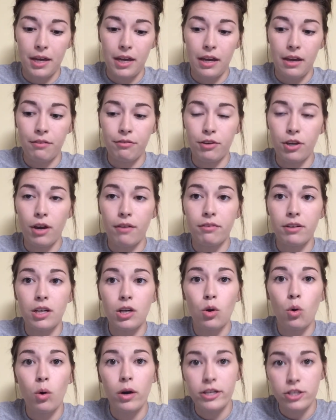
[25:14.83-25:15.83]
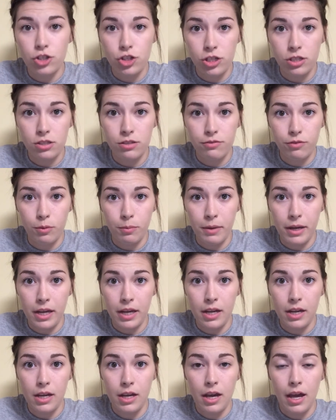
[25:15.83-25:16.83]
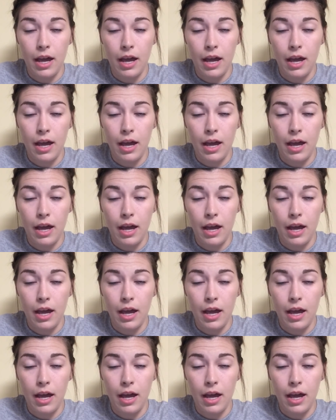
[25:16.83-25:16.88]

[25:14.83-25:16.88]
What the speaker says: If you have any questions for me,